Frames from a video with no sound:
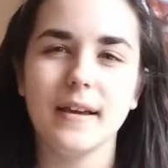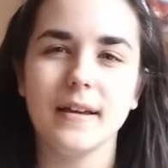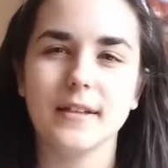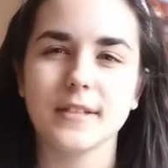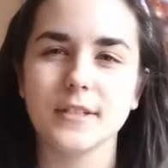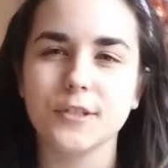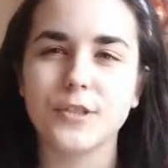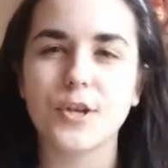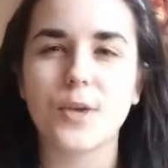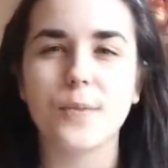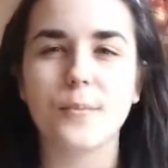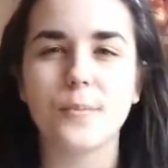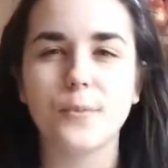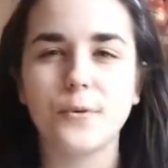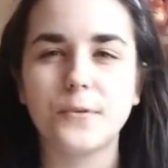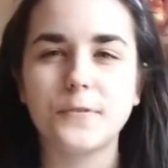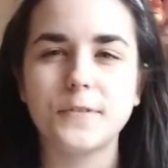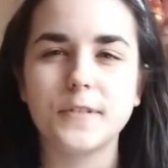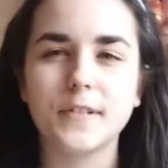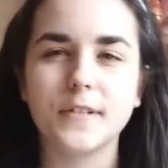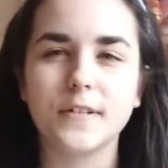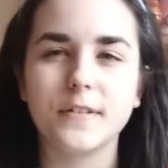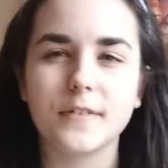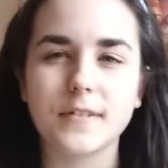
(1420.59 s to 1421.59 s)
the Chamber of
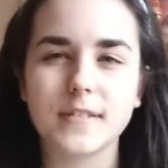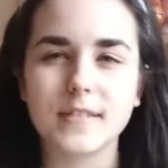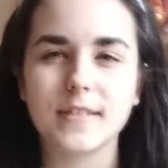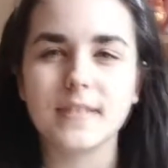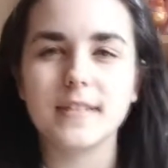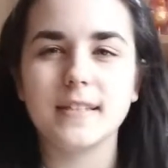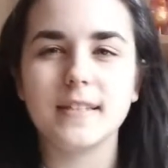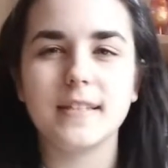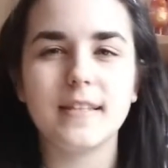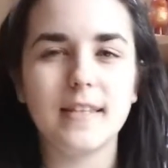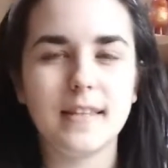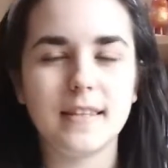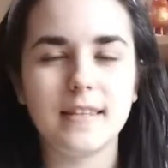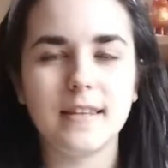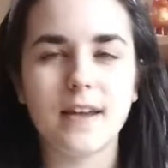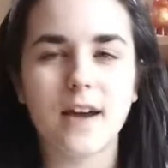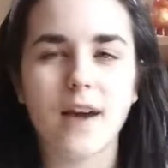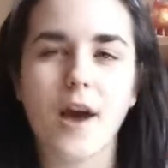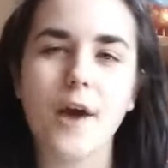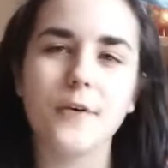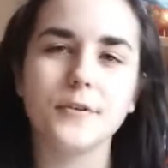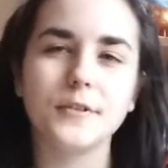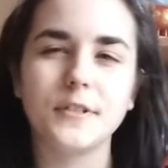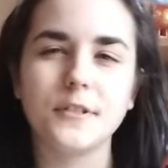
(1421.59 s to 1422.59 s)
Secrets in the
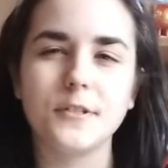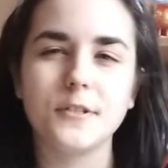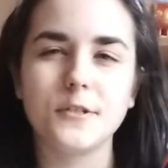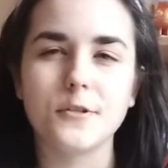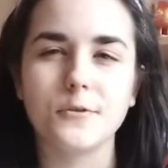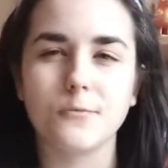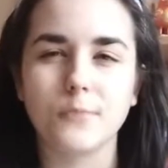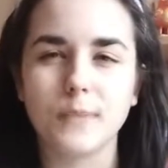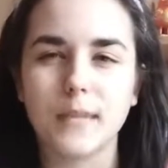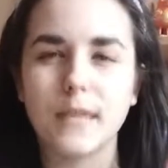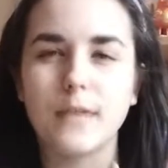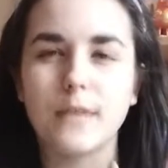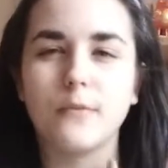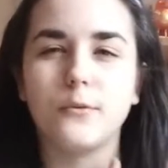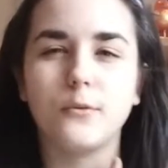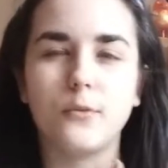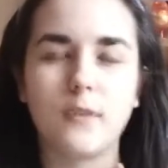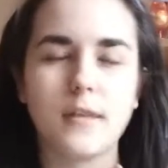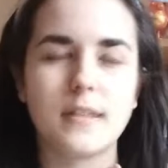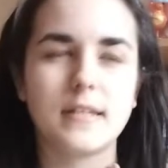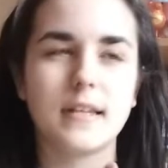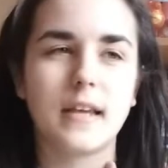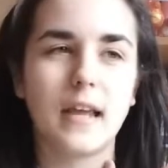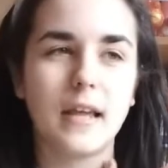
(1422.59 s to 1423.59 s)
house edition when I already